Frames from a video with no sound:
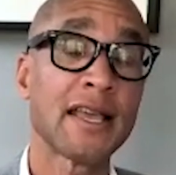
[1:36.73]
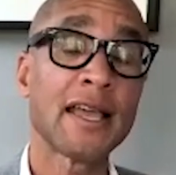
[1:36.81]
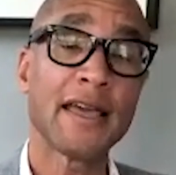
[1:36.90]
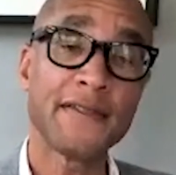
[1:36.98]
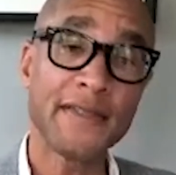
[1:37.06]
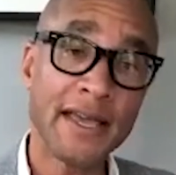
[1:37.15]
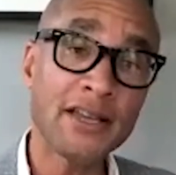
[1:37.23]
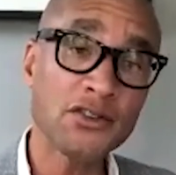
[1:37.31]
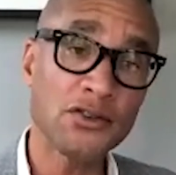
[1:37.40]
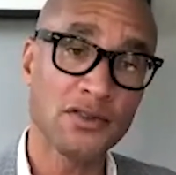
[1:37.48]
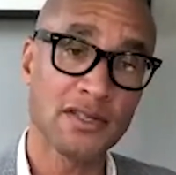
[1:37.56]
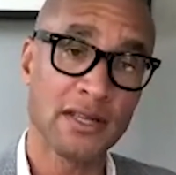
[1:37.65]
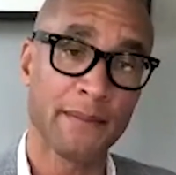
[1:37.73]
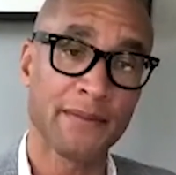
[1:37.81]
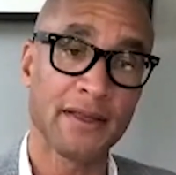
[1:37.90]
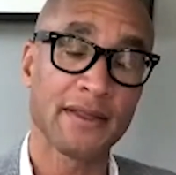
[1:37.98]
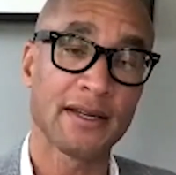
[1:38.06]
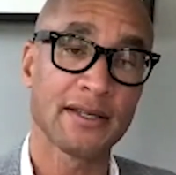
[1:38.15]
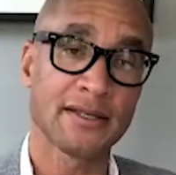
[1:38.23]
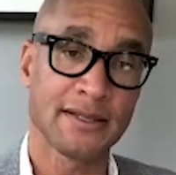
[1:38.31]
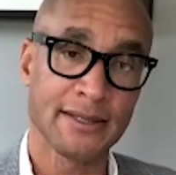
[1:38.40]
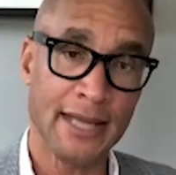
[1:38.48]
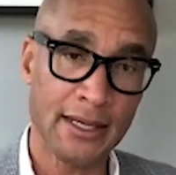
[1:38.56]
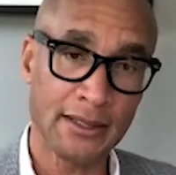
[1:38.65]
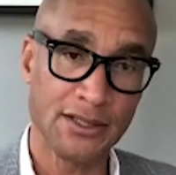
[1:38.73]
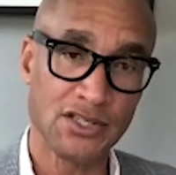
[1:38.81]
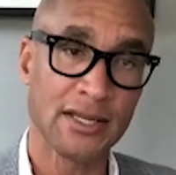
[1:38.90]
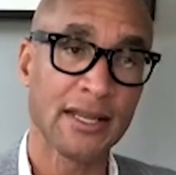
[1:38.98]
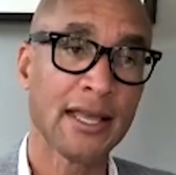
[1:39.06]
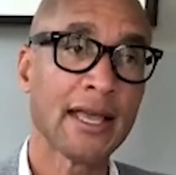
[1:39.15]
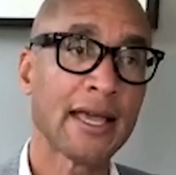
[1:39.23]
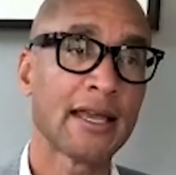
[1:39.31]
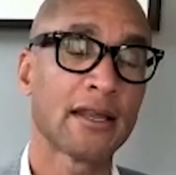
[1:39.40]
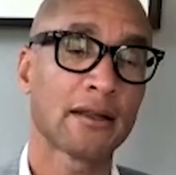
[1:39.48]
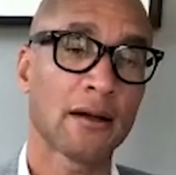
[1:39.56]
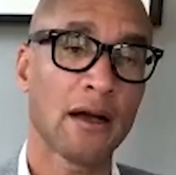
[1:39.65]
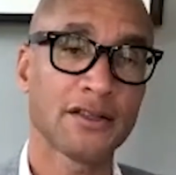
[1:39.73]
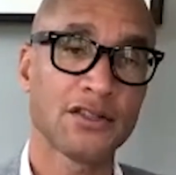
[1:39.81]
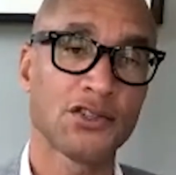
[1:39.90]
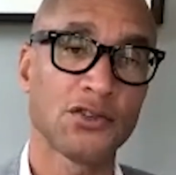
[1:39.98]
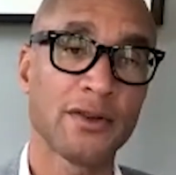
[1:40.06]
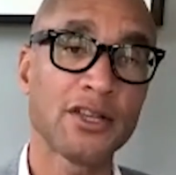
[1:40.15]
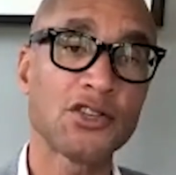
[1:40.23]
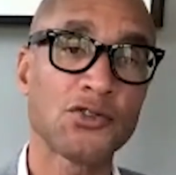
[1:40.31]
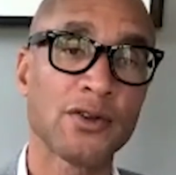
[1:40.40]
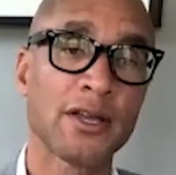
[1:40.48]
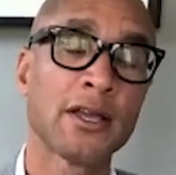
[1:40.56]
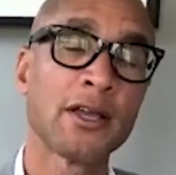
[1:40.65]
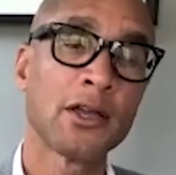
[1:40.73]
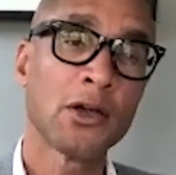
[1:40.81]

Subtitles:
and they do something that is negligent and it causes you injury.